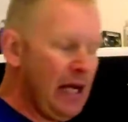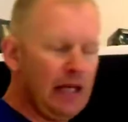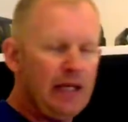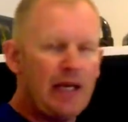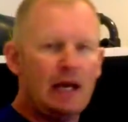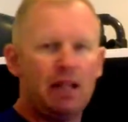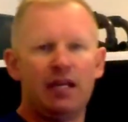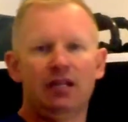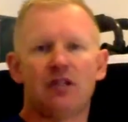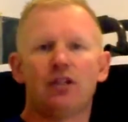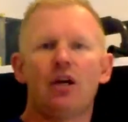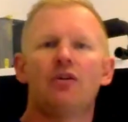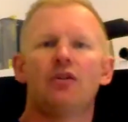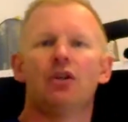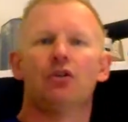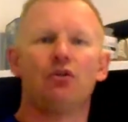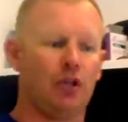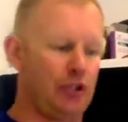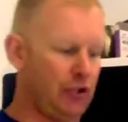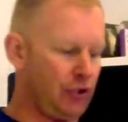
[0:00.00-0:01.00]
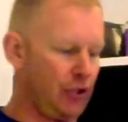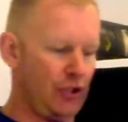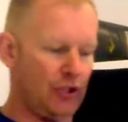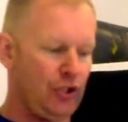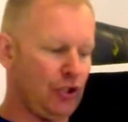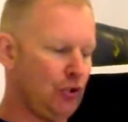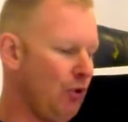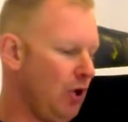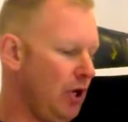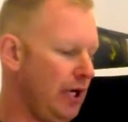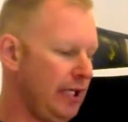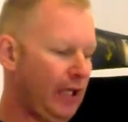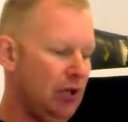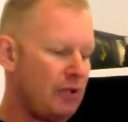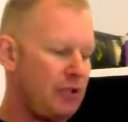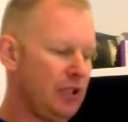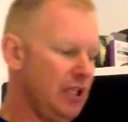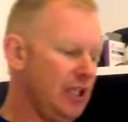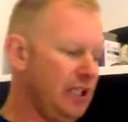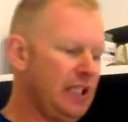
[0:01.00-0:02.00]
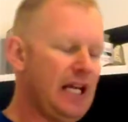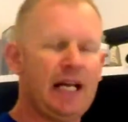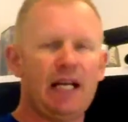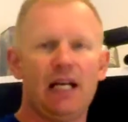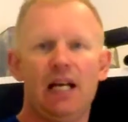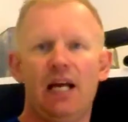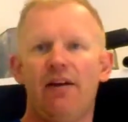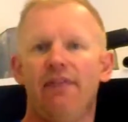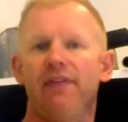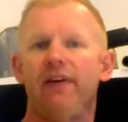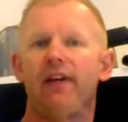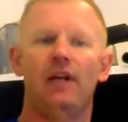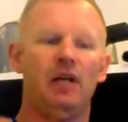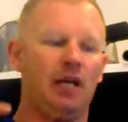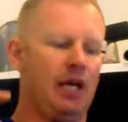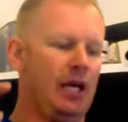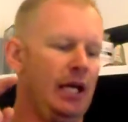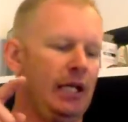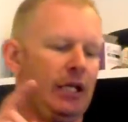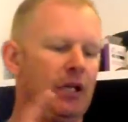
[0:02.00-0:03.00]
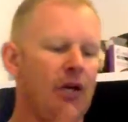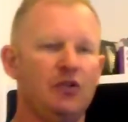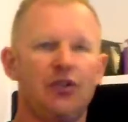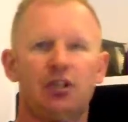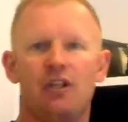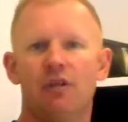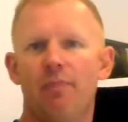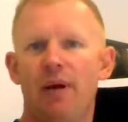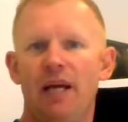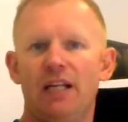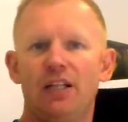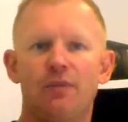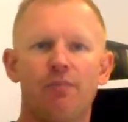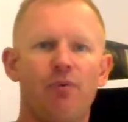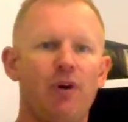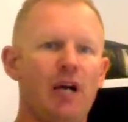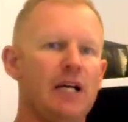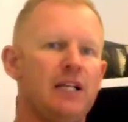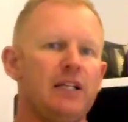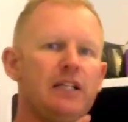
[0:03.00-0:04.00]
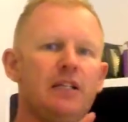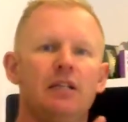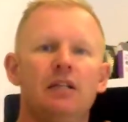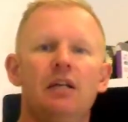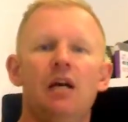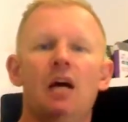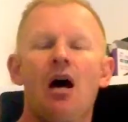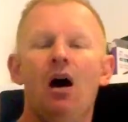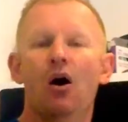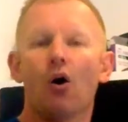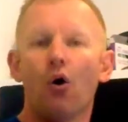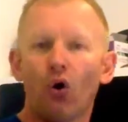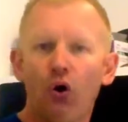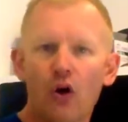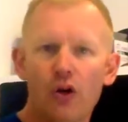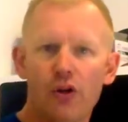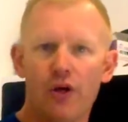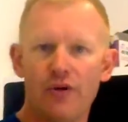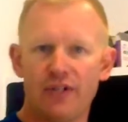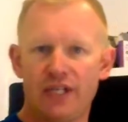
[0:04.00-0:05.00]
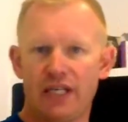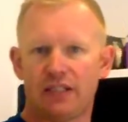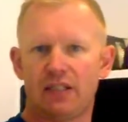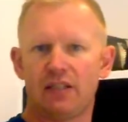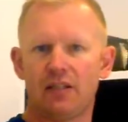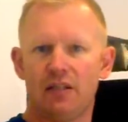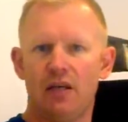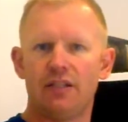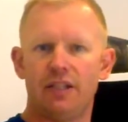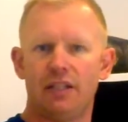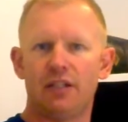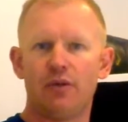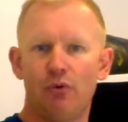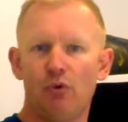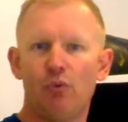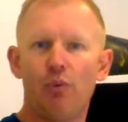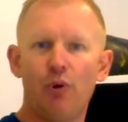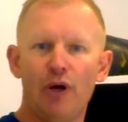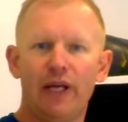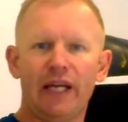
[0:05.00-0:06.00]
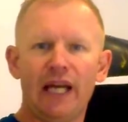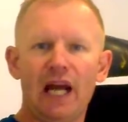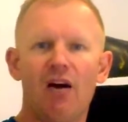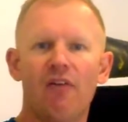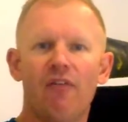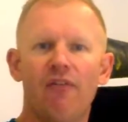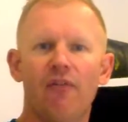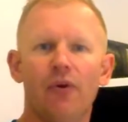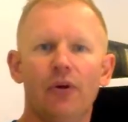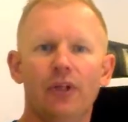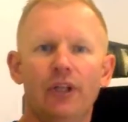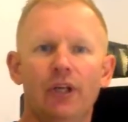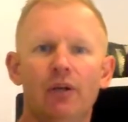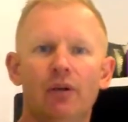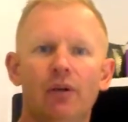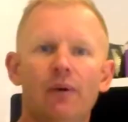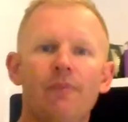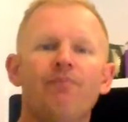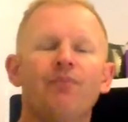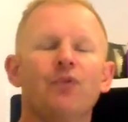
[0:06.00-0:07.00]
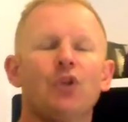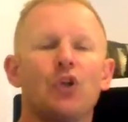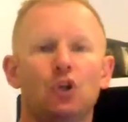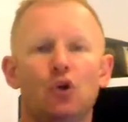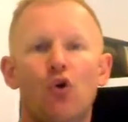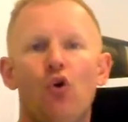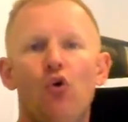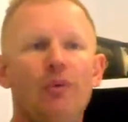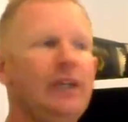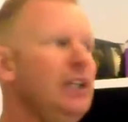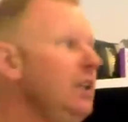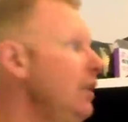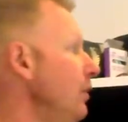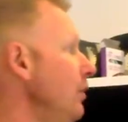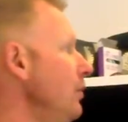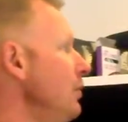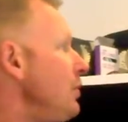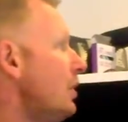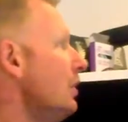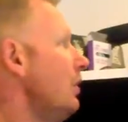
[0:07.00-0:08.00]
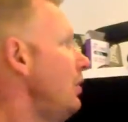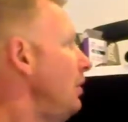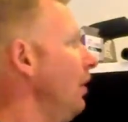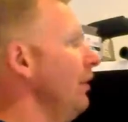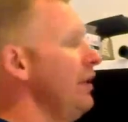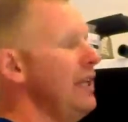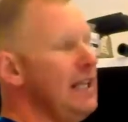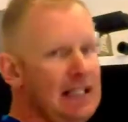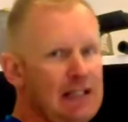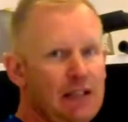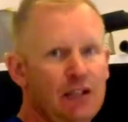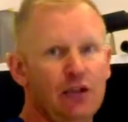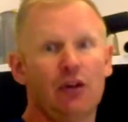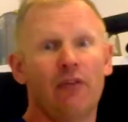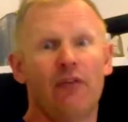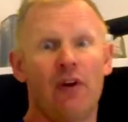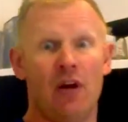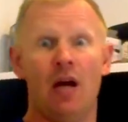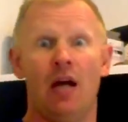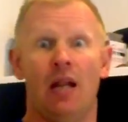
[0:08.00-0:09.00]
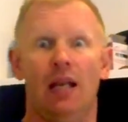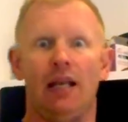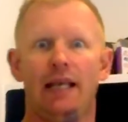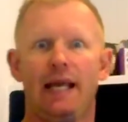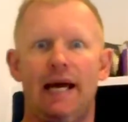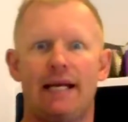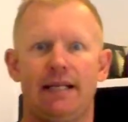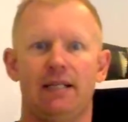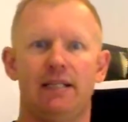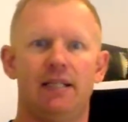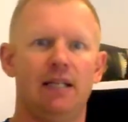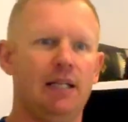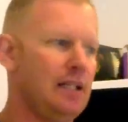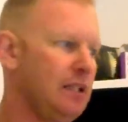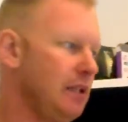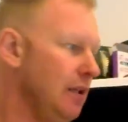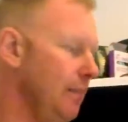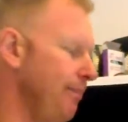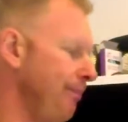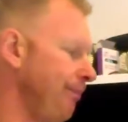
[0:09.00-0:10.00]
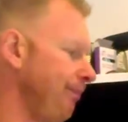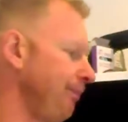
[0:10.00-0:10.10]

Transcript: Now this goes across to the squat, it goes to the deadlift, it goes to the bench press. All of those exercises that we're putting out for you will all be used on this sort of ladder system.